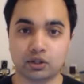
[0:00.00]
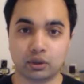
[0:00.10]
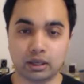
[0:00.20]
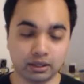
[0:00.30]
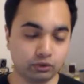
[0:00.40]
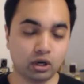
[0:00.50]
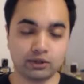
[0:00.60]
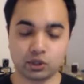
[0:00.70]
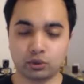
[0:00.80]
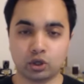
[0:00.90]
So if you
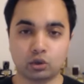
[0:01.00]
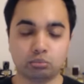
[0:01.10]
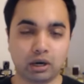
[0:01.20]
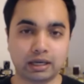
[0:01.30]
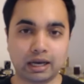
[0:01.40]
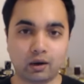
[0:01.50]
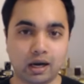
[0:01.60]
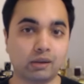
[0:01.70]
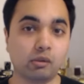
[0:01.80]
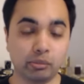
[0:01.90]
guys don't know by now,
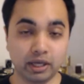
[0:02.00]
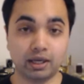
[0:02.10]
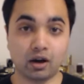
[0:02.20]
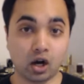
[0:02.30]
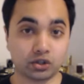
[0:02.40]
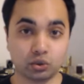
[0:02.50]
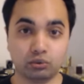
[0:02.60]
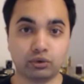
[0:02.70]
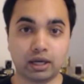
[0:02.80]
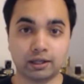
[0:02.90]
I'm a big
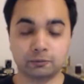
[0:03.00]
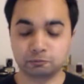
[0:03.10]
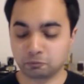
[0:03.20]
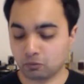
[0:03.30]
Arsenal fan.